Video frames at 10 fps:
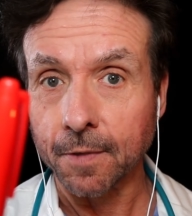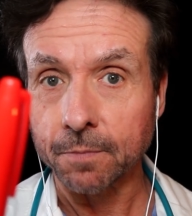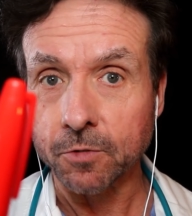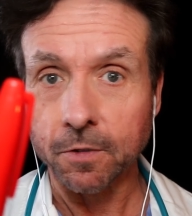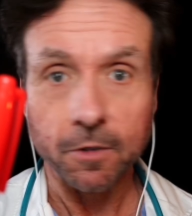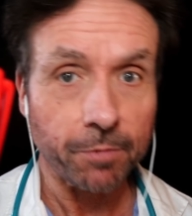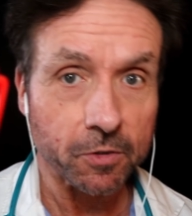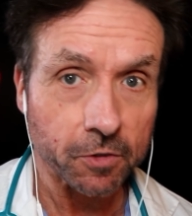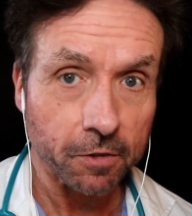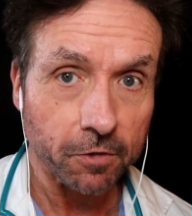Absolutely,
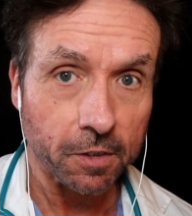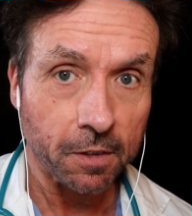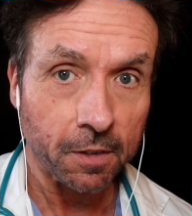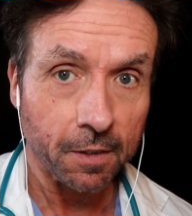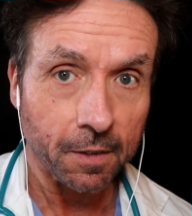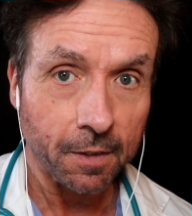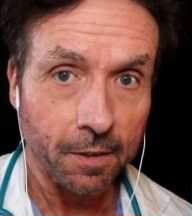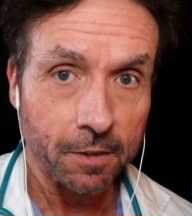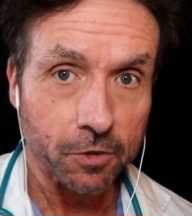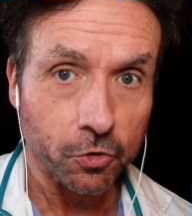positively.
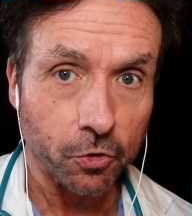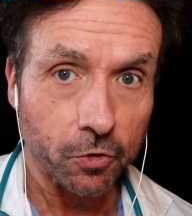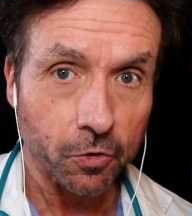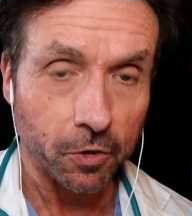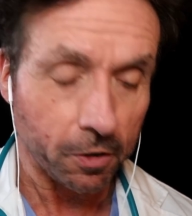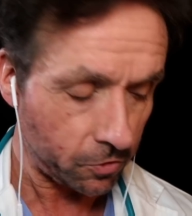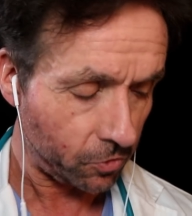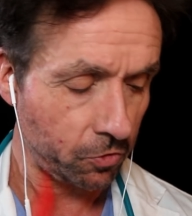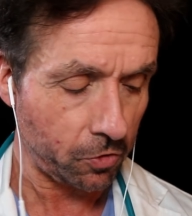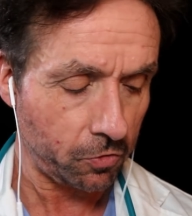Sure? Yes?
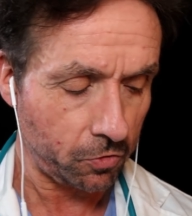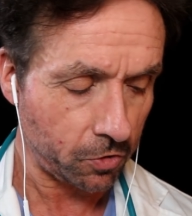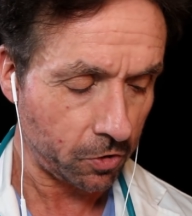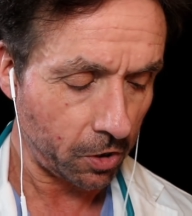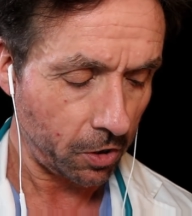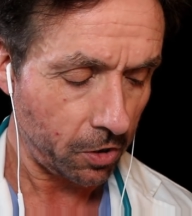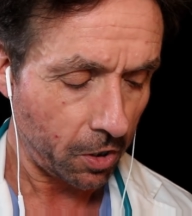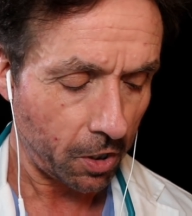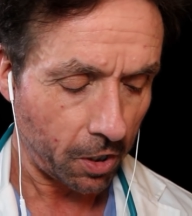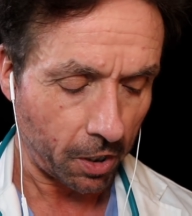Good. Okay.
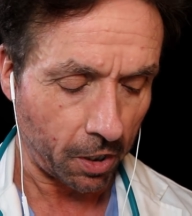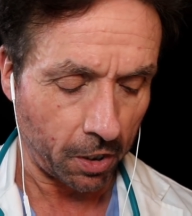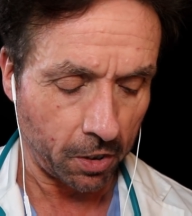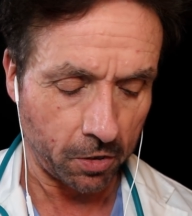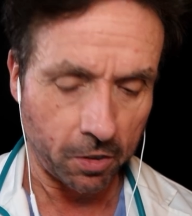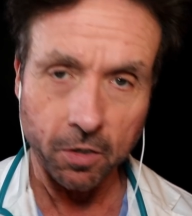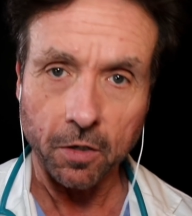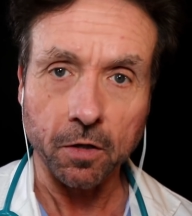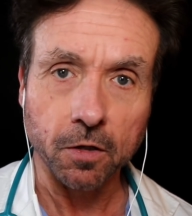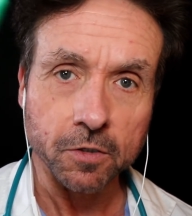And
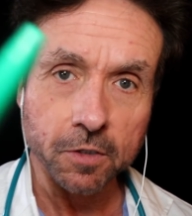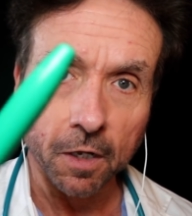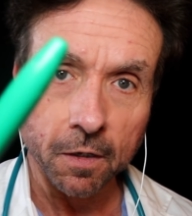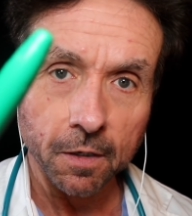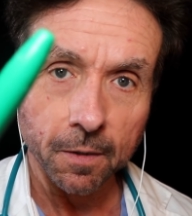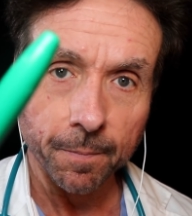this colour?